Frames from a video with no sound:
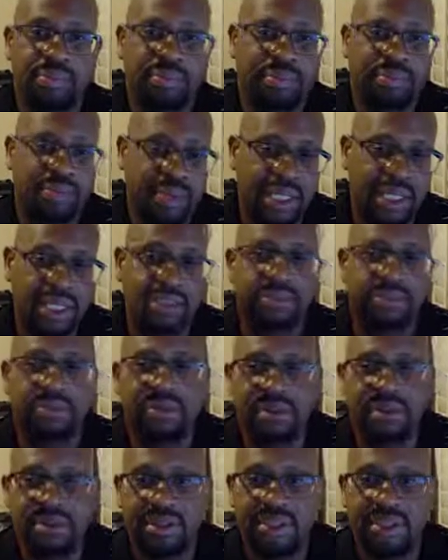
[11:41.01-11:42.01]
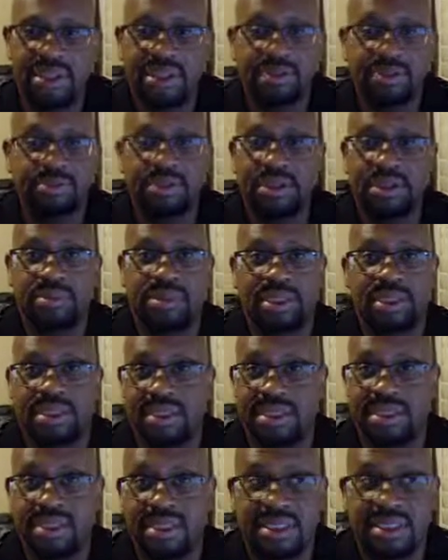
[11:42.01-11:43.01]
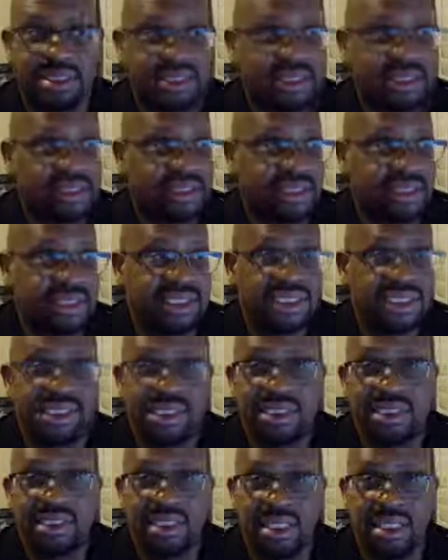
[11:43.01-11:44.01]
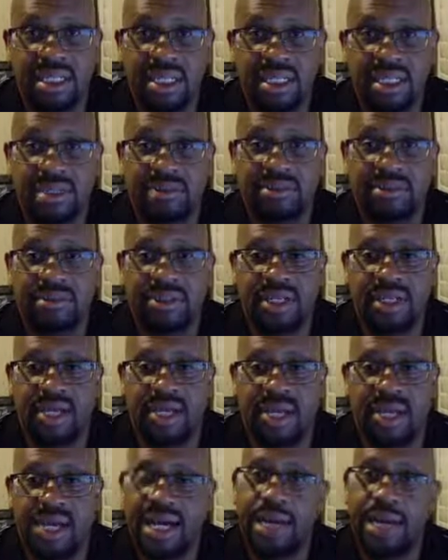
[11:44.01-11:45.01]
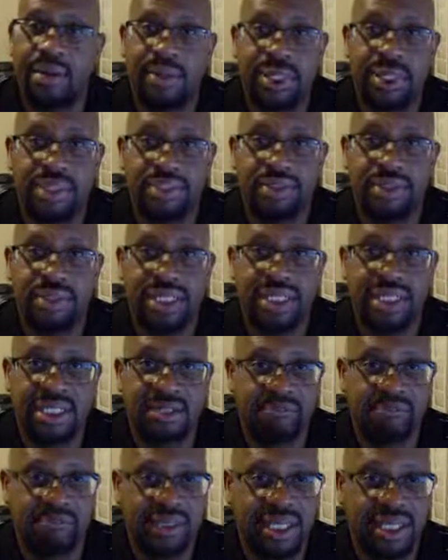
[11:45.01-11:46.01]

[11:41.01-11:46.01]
But this is pretty much this is the gist of how I trade.